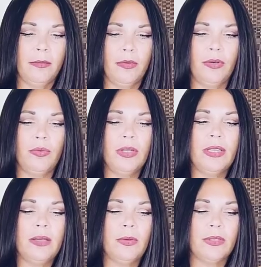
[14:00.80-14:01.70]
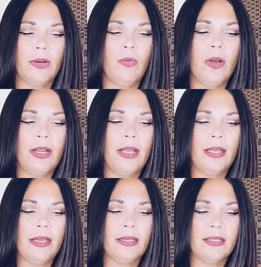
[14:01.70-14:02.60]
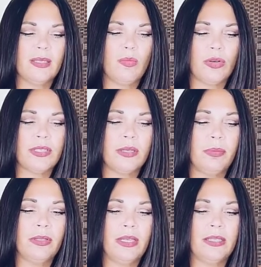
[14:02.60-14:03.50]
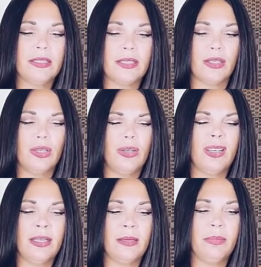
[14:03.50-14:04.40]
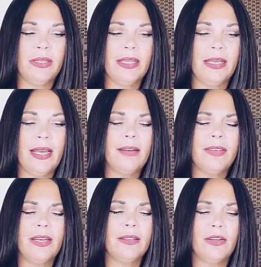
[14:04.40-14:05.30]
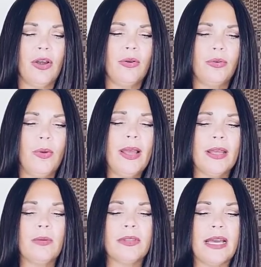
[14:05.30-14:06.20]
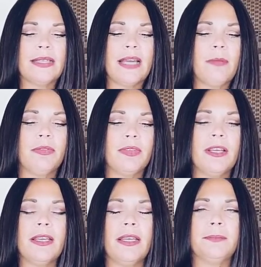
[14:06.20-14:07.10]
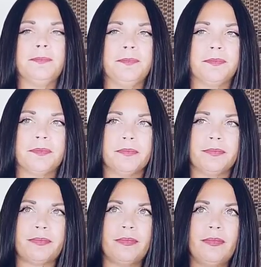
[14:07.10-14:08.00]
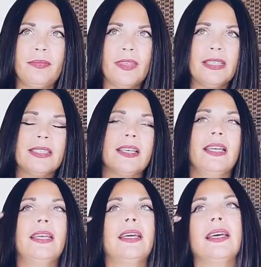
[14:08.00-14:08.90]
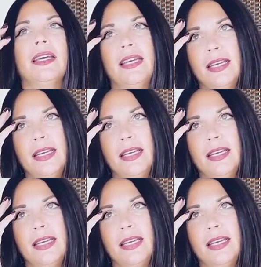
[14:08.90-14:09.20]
When really what they're wanting is more stability and security, but they kind of get in their own way with that type of thinking. It's like,